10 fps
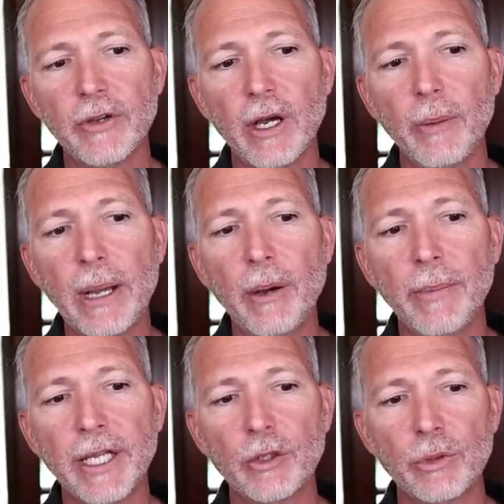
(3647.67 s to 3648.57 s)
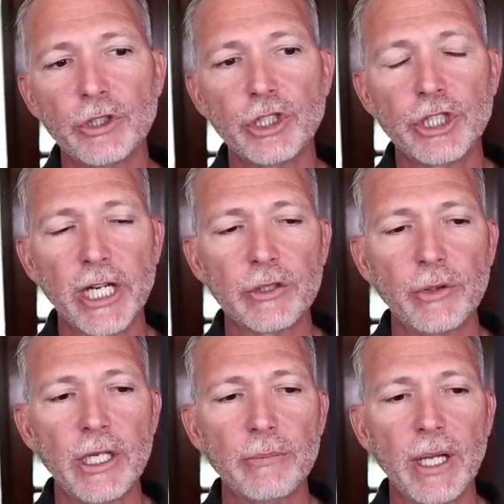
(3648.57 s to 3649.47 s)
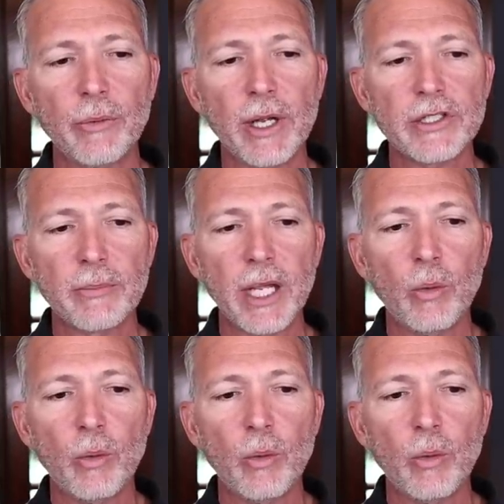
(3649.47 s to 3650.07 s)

about my career trajectory in my resume?